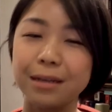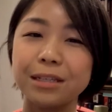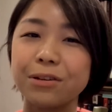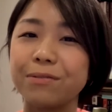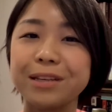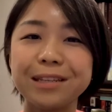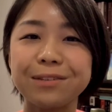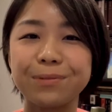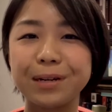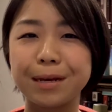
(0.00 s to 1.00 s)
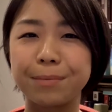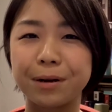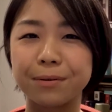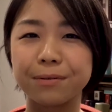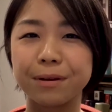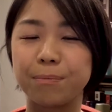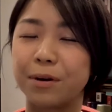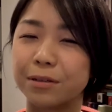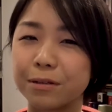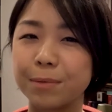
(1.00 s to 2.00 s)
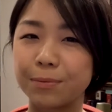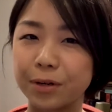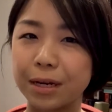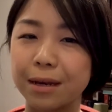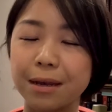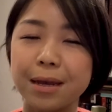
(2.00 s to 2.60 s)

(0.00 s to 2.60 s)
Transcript: So this is really about muscle memory,